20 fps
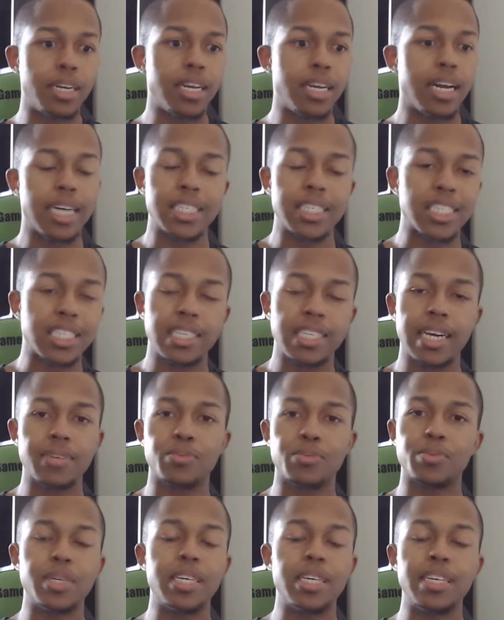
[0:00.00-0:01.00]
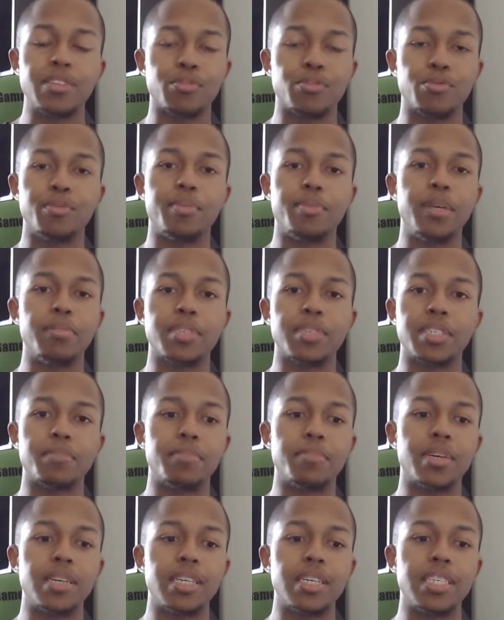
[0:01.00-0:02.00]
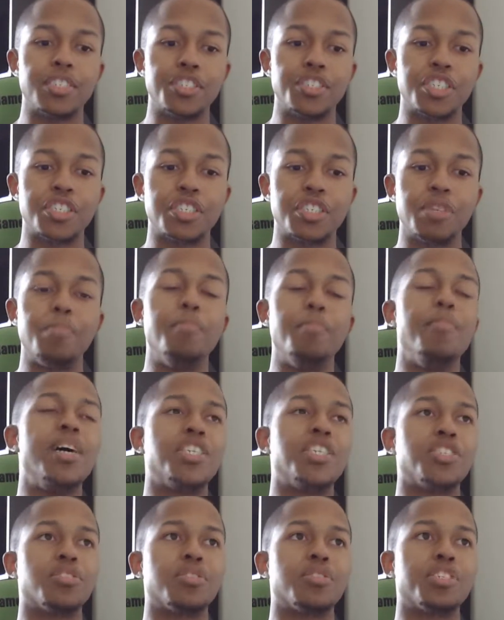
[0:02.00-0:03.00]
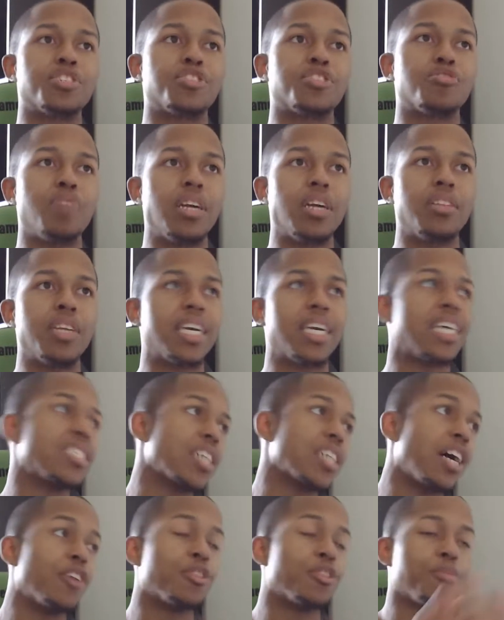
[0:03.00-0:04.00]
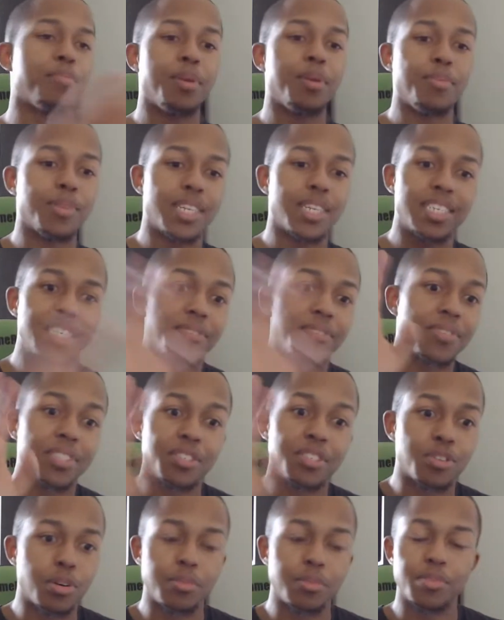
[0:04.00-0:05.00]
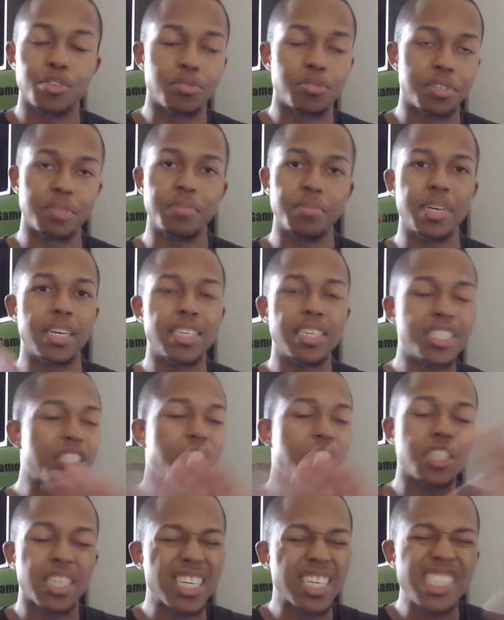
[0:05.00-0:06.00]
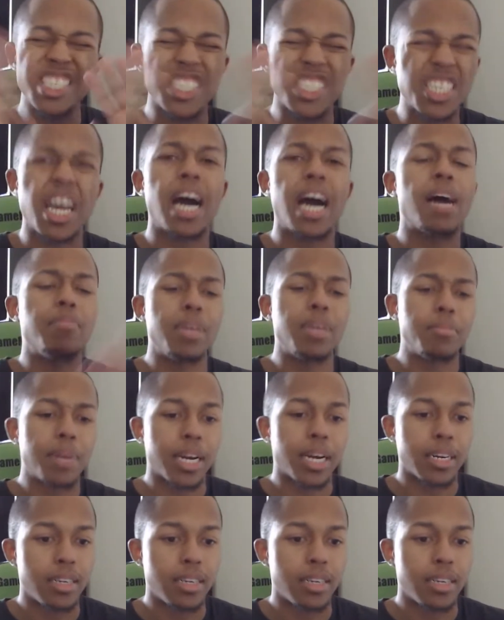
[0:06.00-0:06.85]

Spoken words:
I just like reading through people's abilities just to measure their strength against other people in different sorts of media. It's just a hobby of mine.